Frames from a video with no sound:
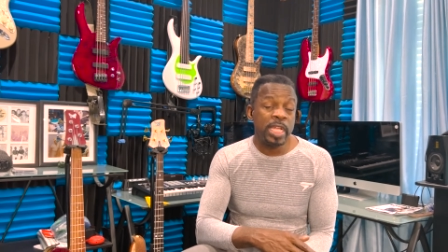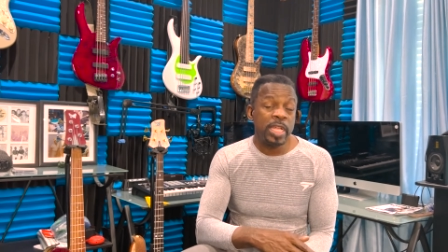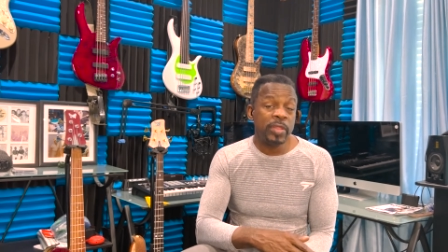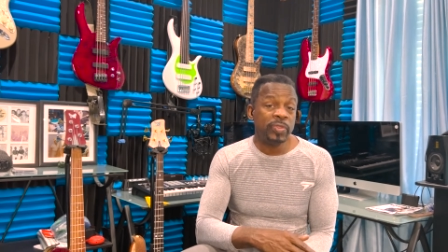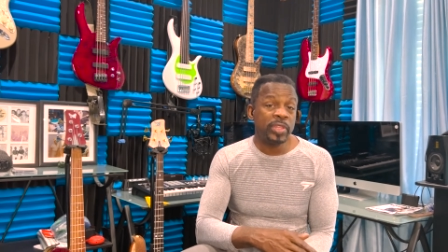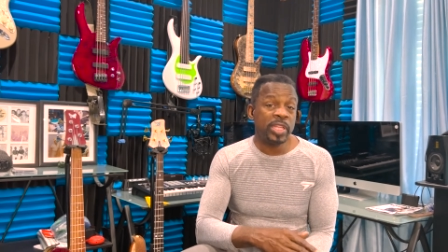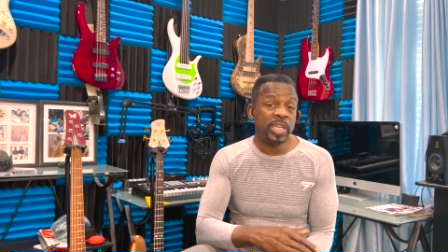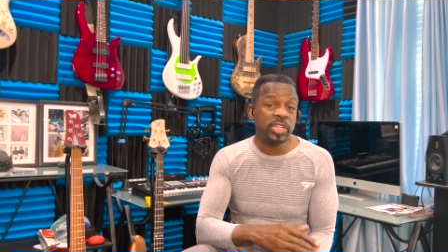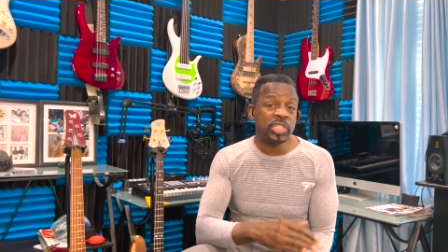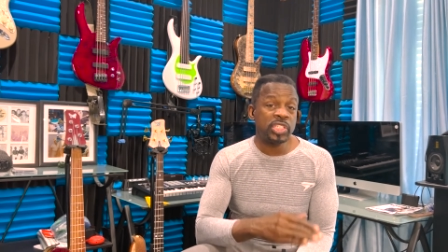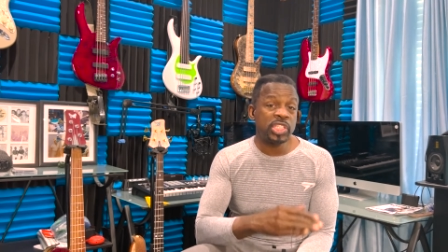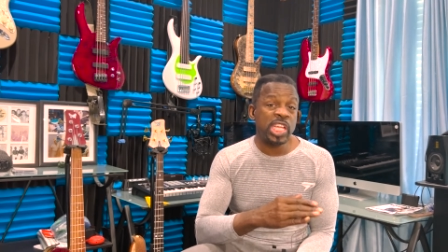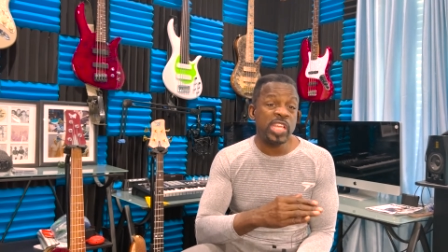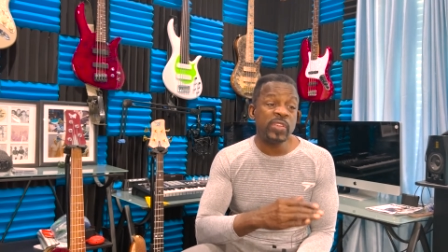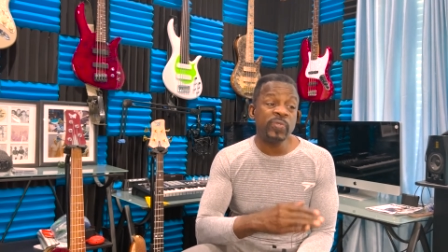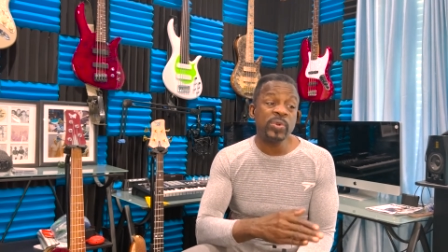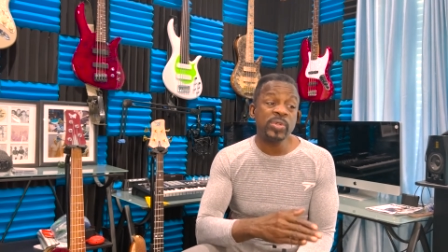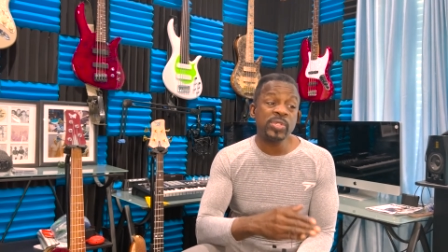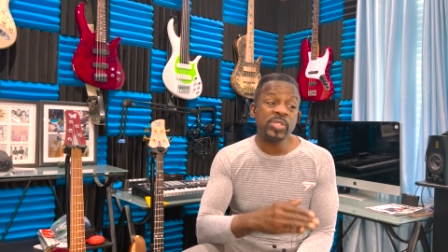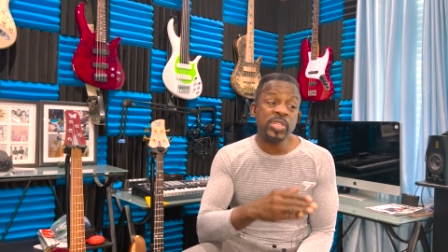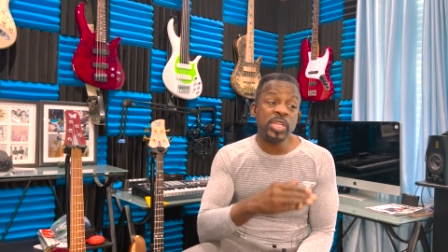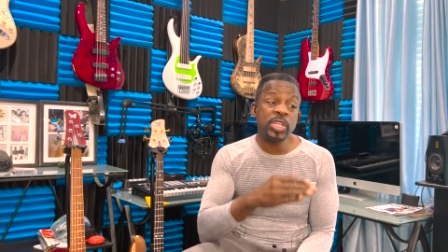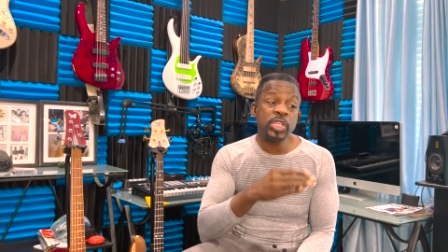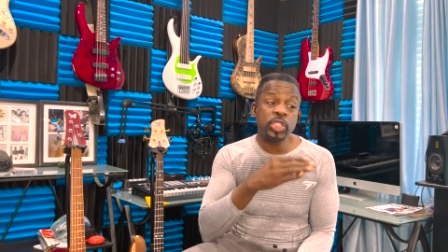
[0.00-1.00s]
that
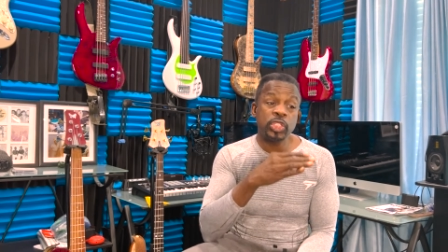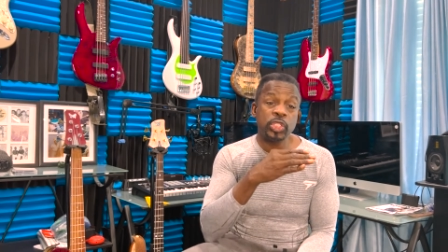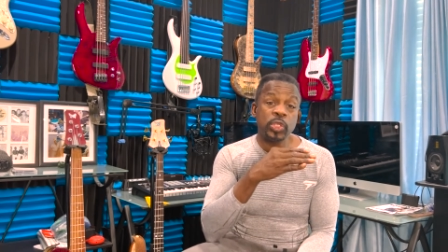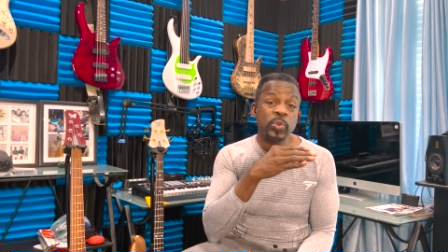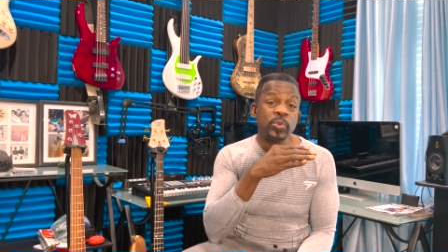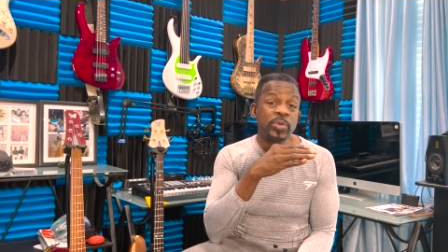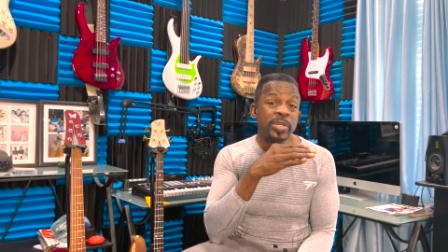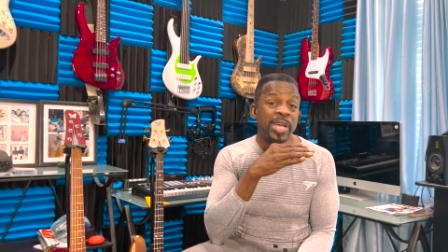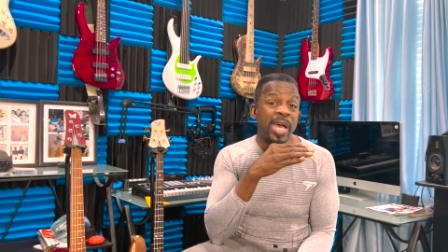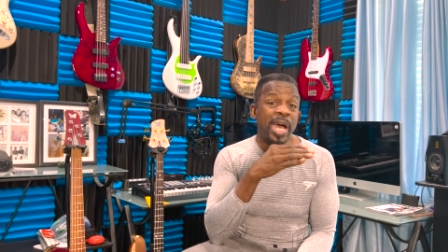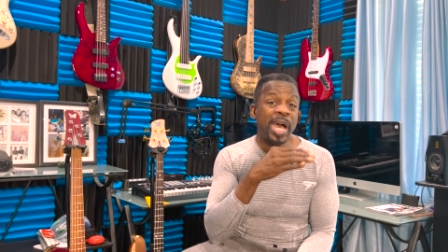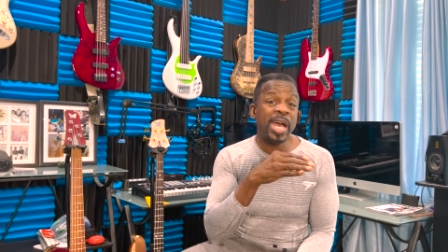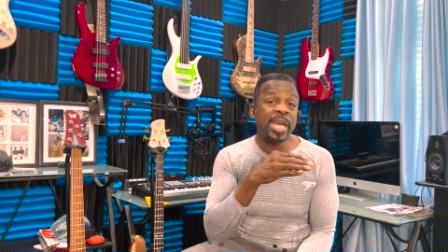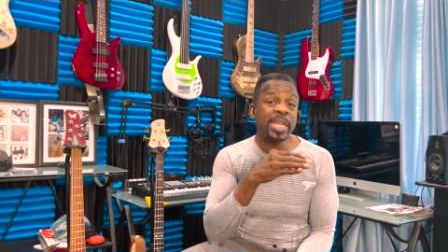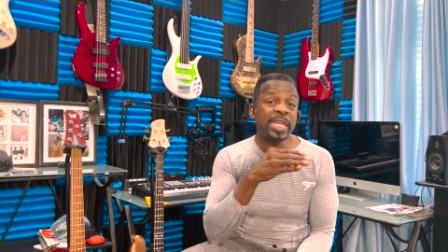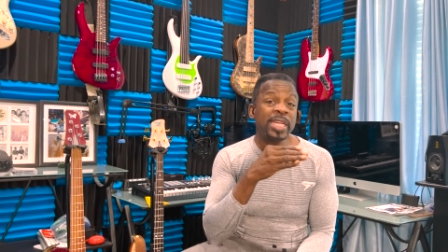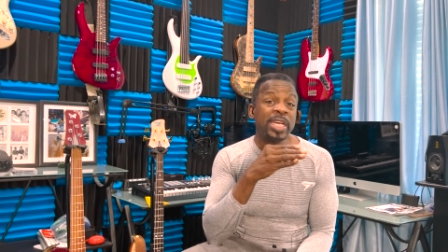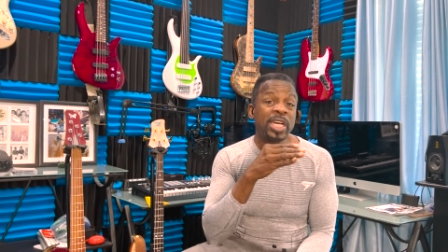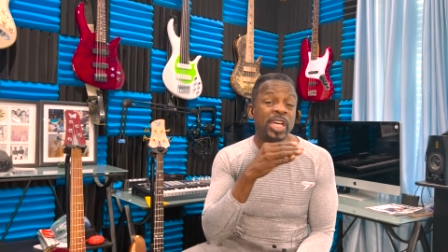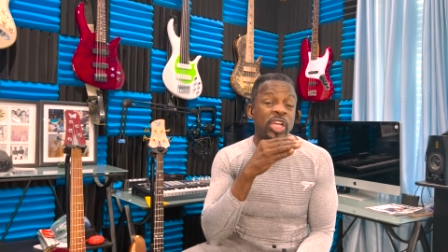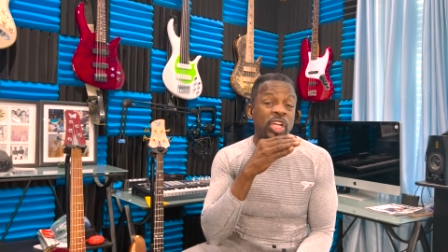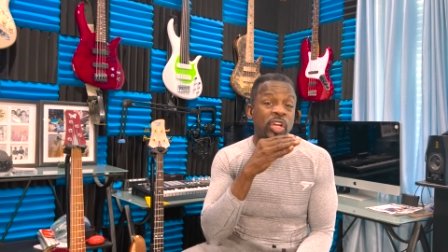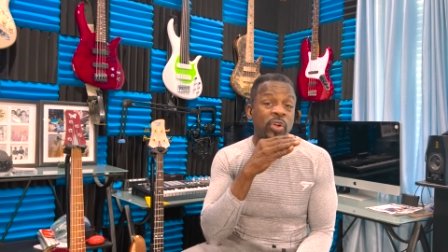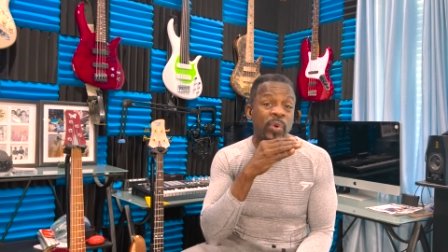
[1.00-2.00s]
achievers that do not
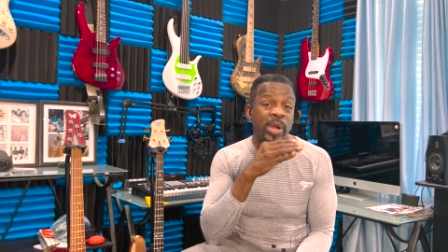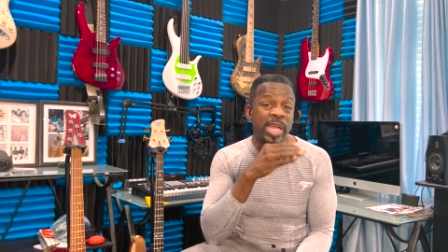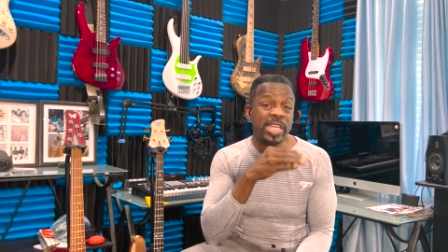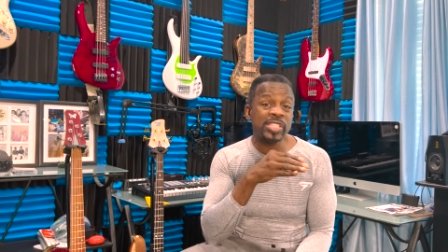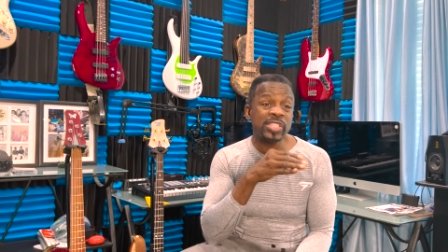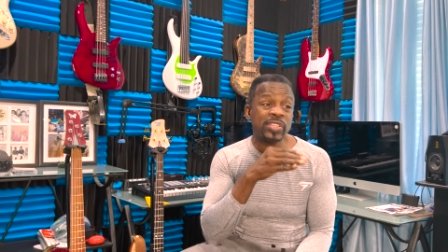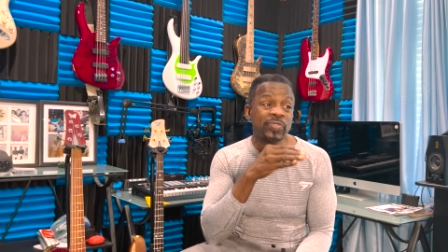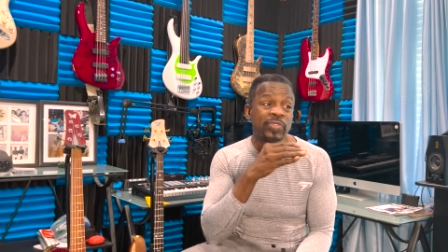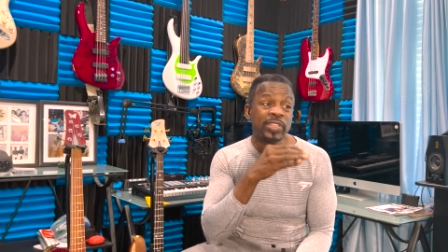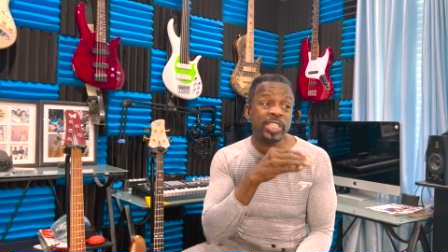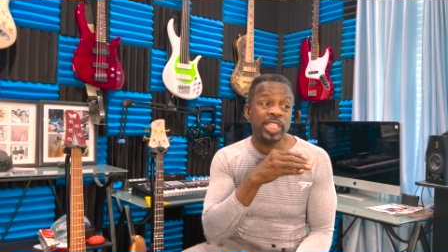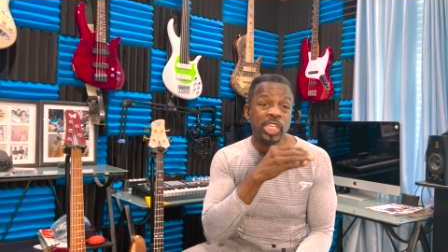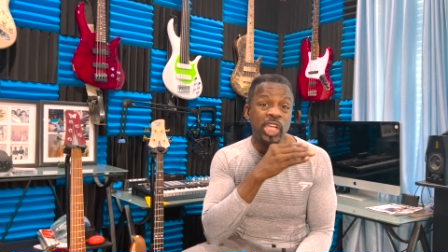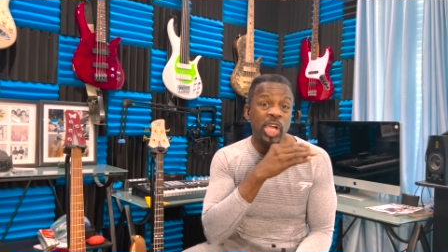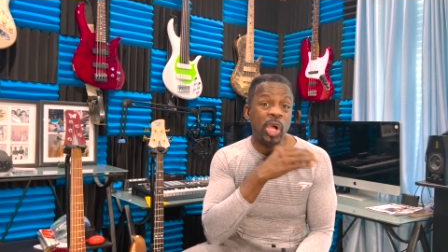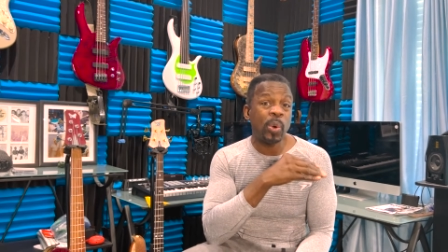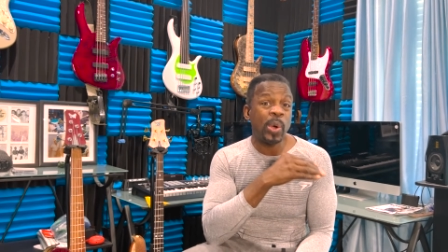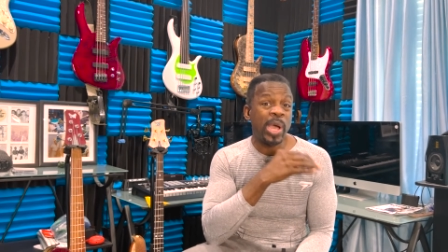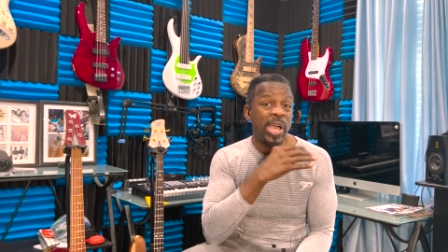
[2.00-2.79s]
aggressively go